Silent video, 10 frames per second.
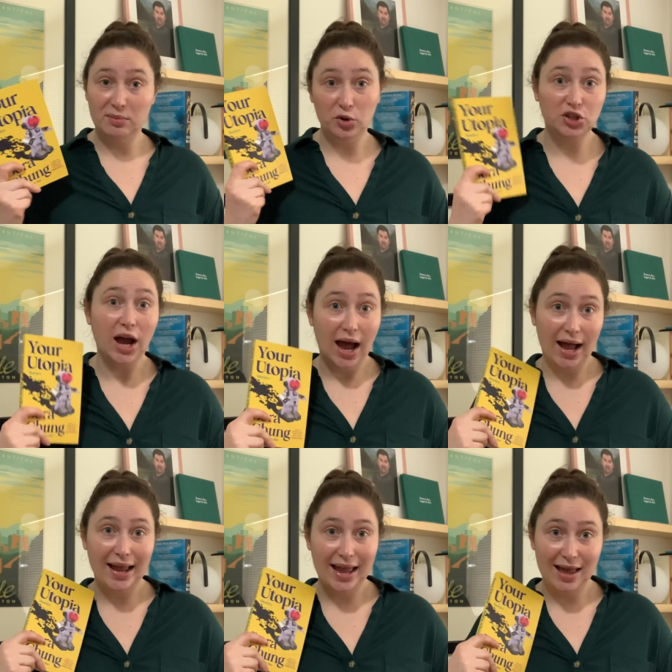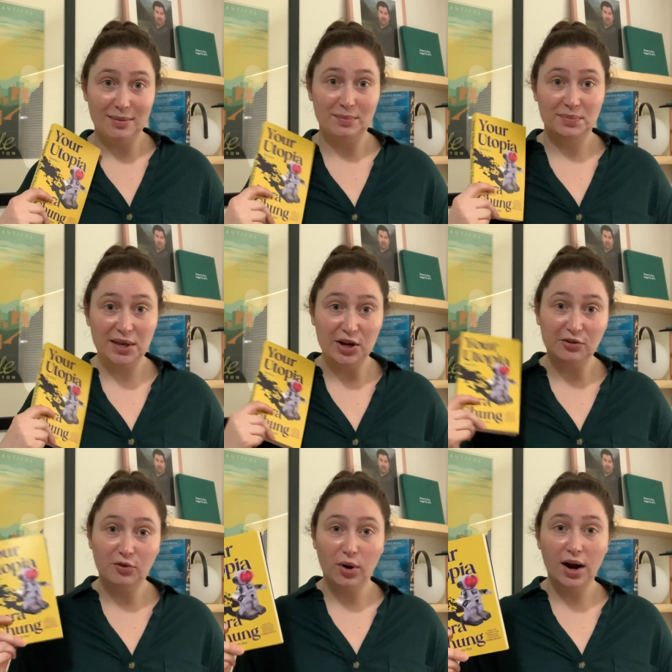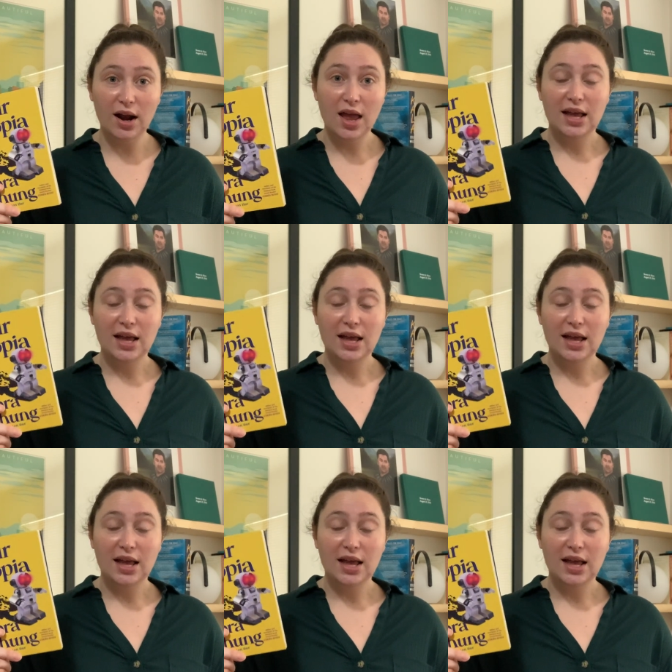which I am here for.